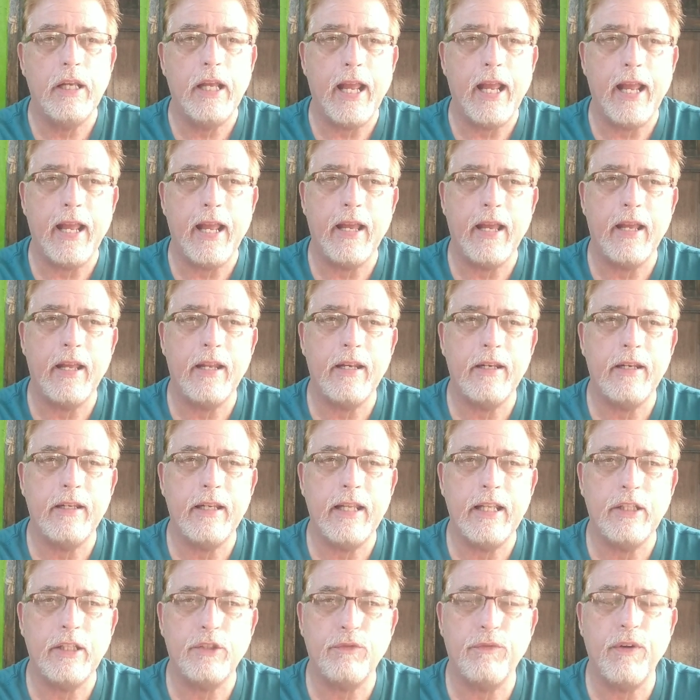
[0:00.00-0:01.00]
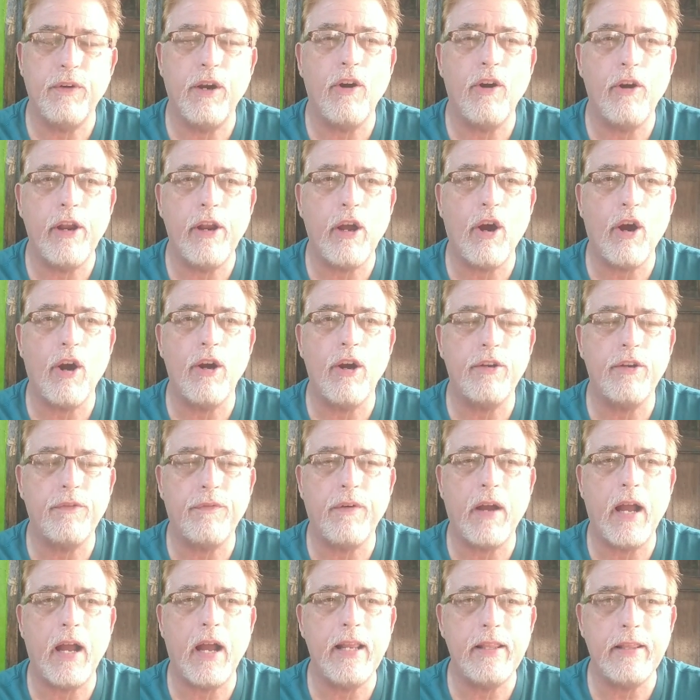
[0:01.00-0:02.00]
And it's very hard to
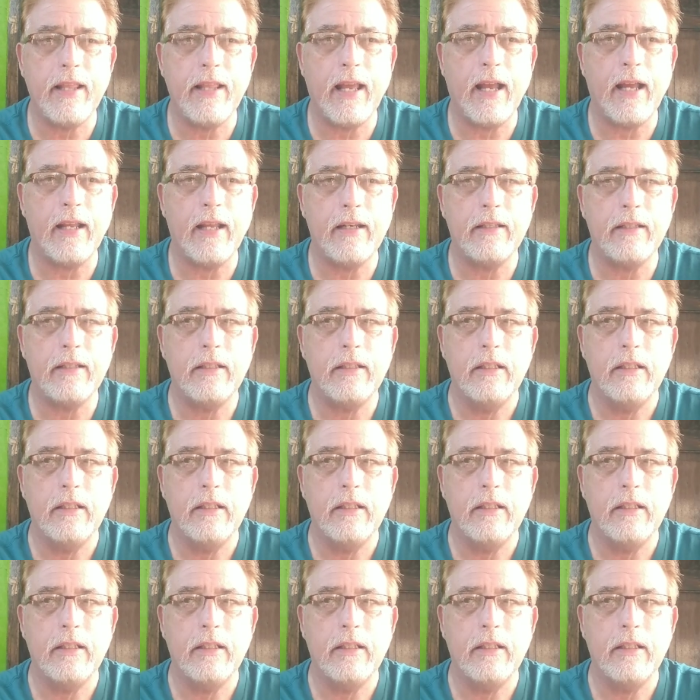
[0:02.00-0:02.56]
find that.